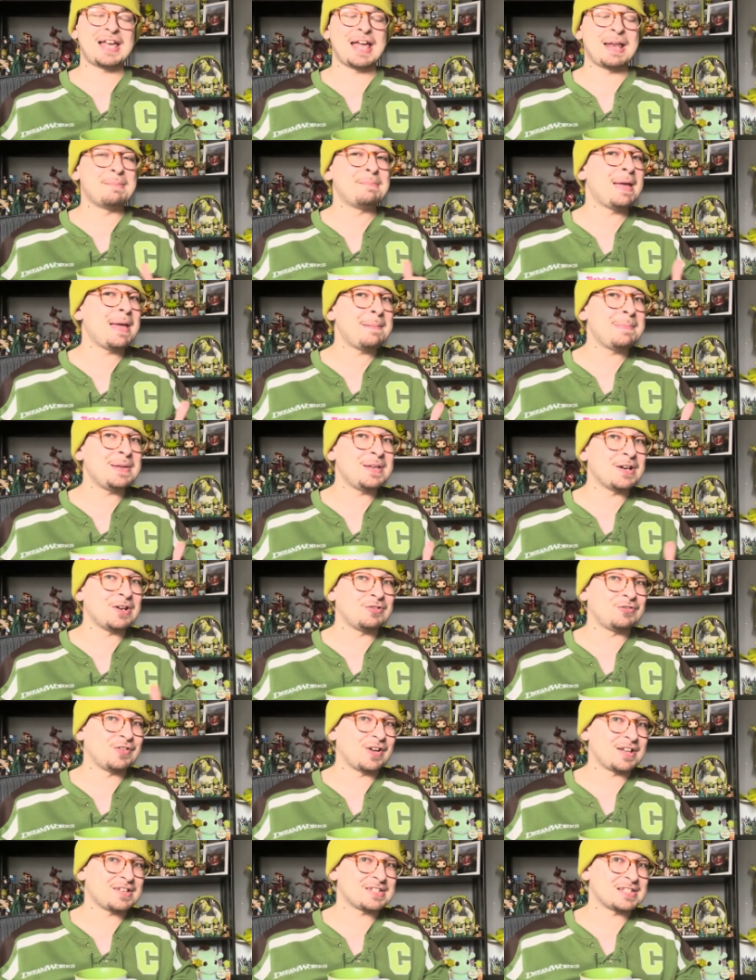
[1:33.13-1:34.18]
and maybe
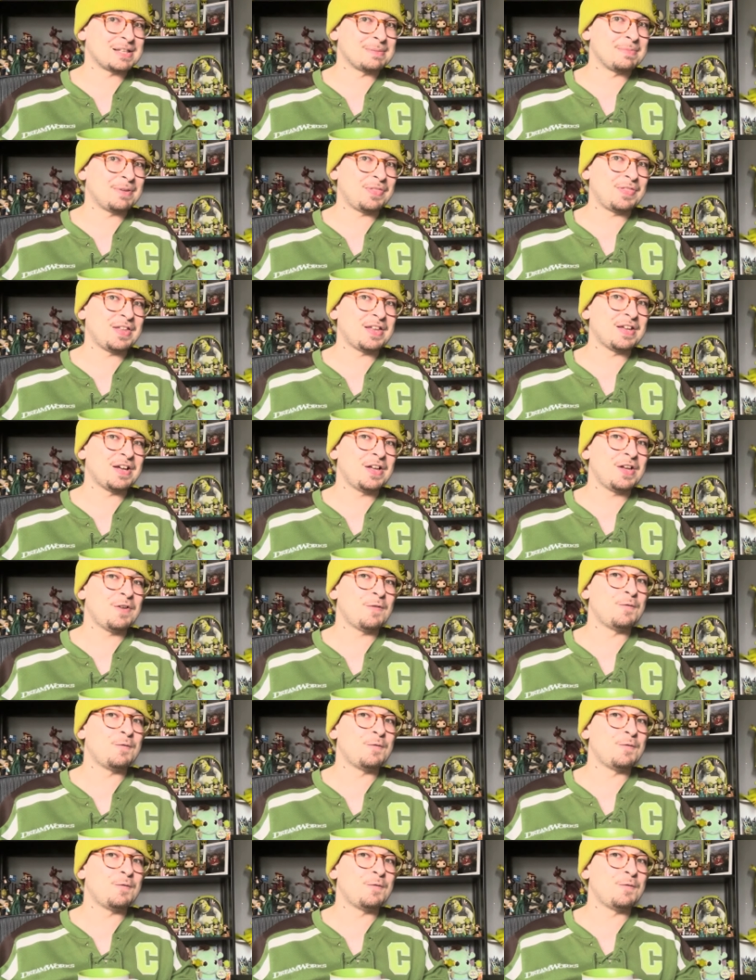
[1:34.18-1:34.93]
address some of the